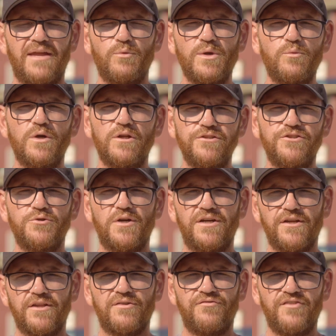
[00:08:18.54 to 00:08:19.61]
And we will do
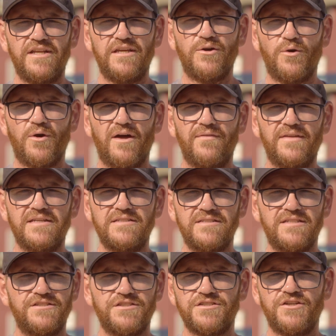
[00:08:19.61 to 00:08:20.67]
another video on this
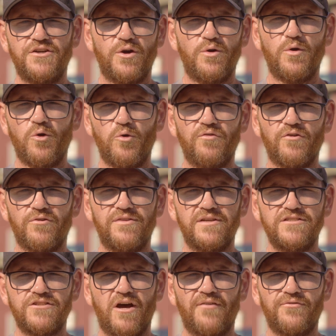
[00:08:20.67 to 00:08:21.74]
to just go over the
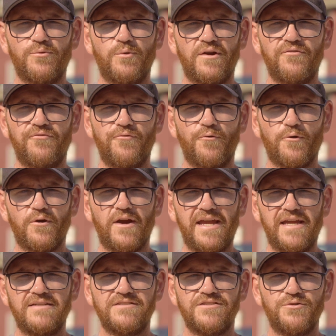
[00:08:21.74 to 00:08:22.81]
software for
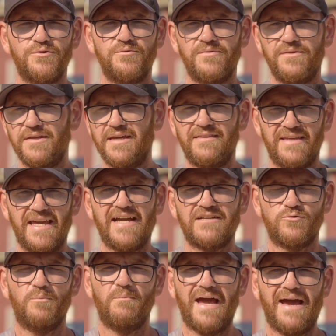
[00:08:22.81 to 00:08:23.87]
Anzu, the
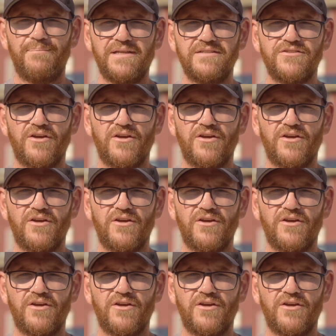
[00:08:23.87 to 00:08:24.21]
actual mapping